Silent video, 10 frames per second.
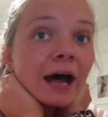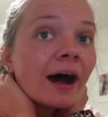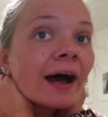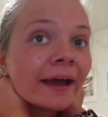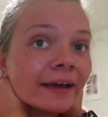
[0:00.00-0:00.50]

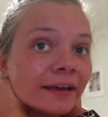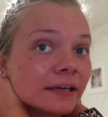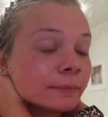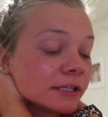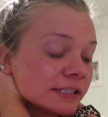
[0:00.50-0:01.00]
I
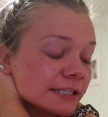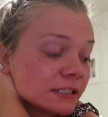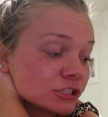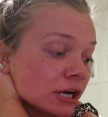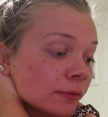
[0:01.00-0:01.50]
am going to
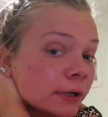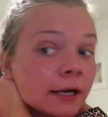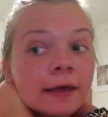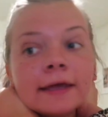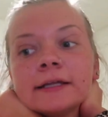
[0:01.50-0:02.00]
take a
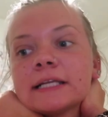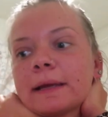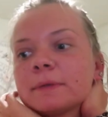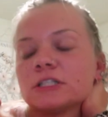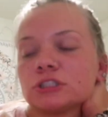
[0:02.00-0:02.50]
shower and
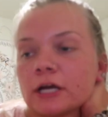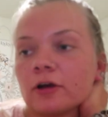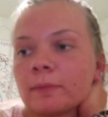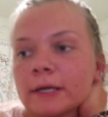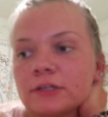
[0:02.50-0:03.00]
I'm going to try
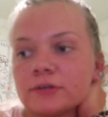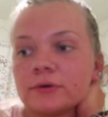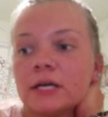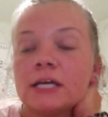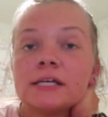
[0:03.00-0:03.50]
all my
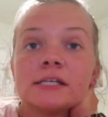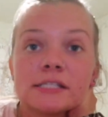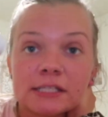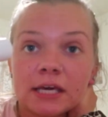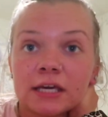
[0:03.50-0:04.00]
new
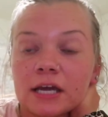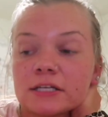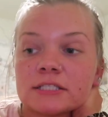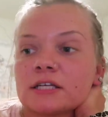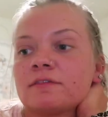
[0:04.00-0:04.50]

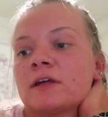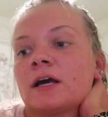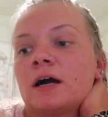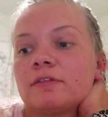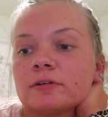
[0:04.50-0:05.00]
skincare stuff that
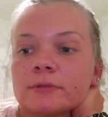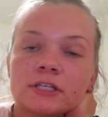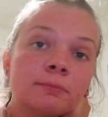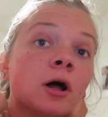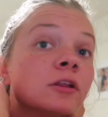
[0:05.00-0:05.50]
I got from
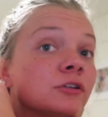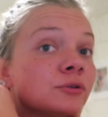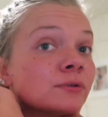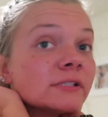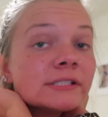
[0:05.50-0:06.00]
Good
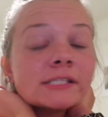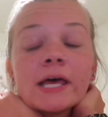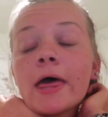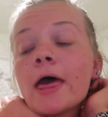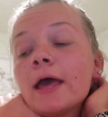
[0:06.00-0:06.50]
Molecules
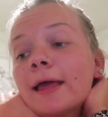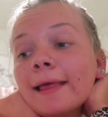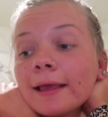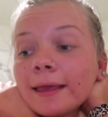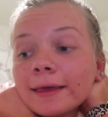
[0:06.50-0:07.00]

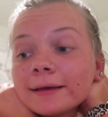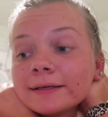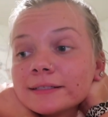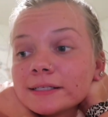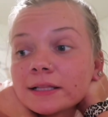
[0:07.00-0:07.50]

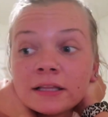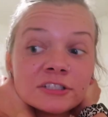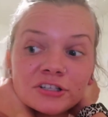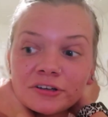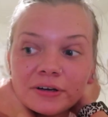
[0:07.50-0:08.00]
and
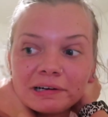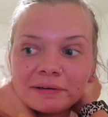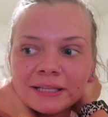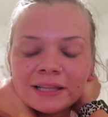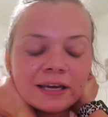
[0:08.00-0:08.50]
let y'all know how
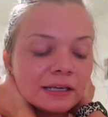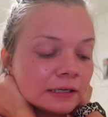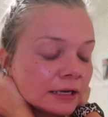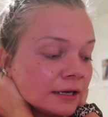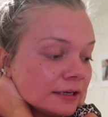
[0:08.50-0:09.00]
I
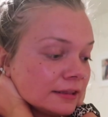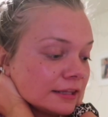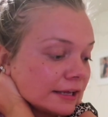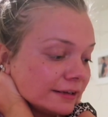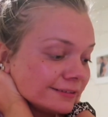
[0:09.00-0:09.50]
like it. And
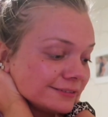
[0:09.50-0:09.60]
then